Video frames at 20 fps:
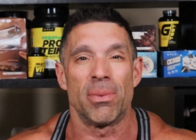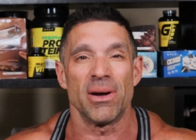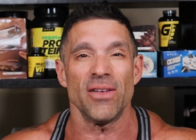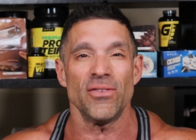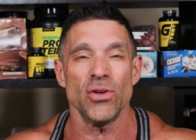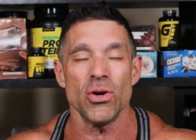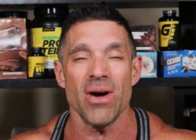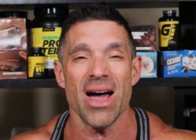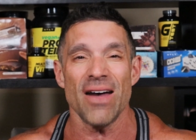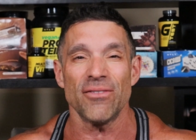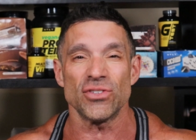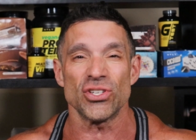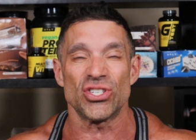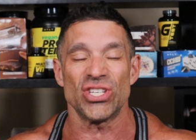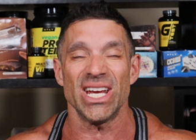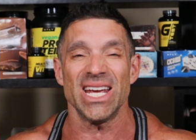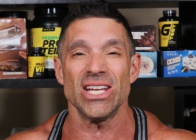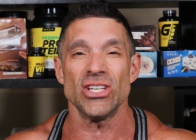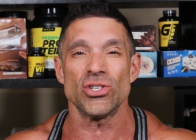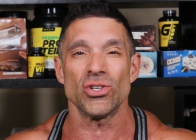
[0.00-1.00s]
But if you have to
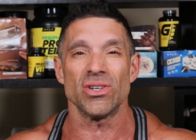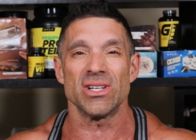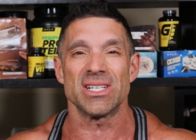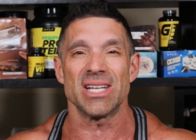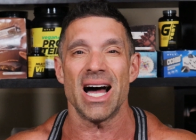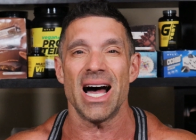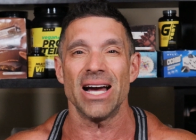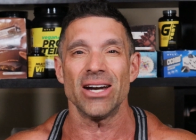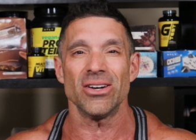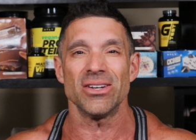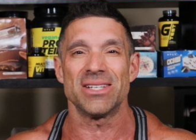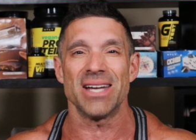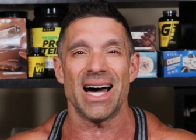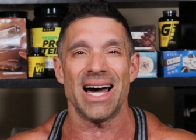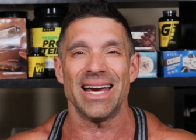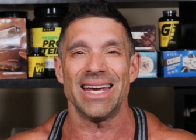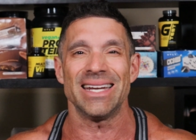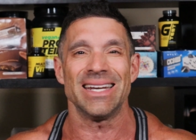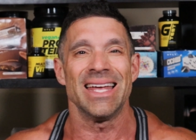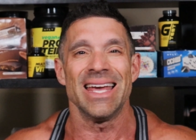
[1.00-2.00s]
change your entire
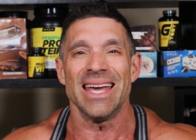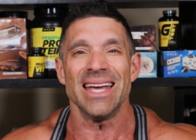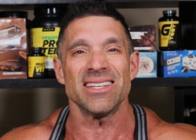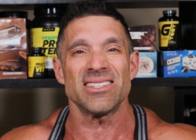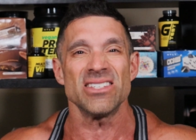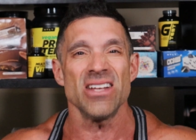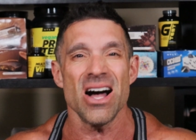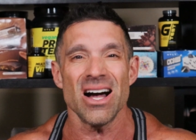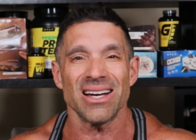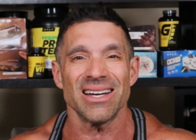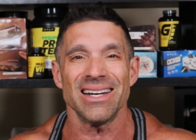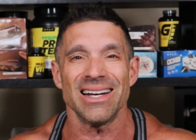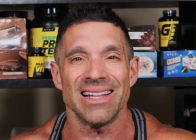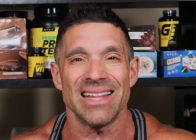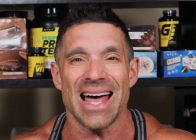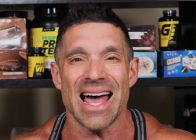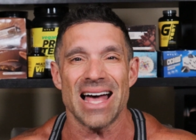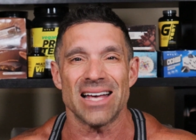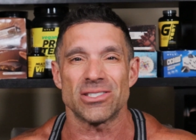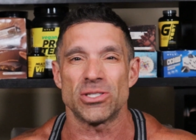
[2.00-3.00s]
diet, it's not going to
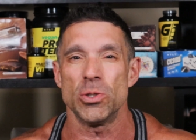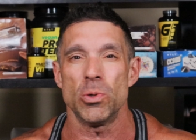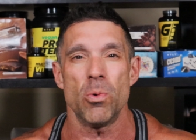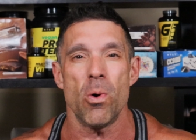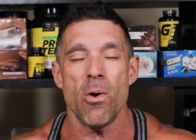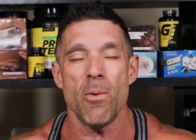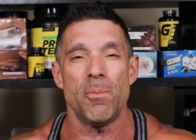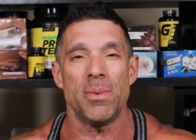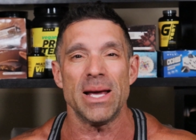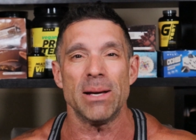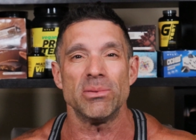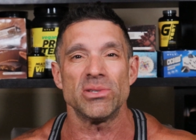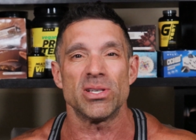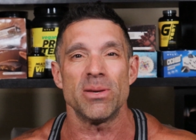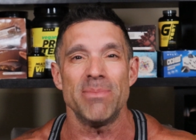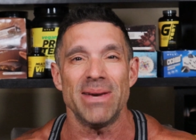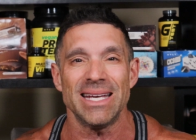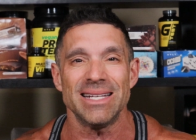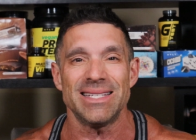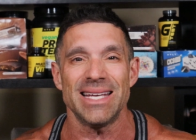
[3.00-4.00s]
last. You won't be able
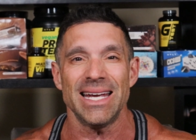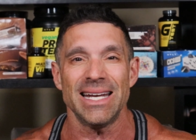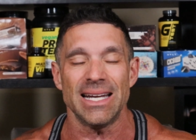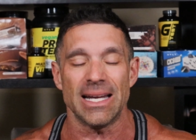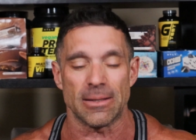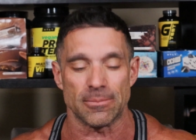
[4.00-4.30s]
to maintain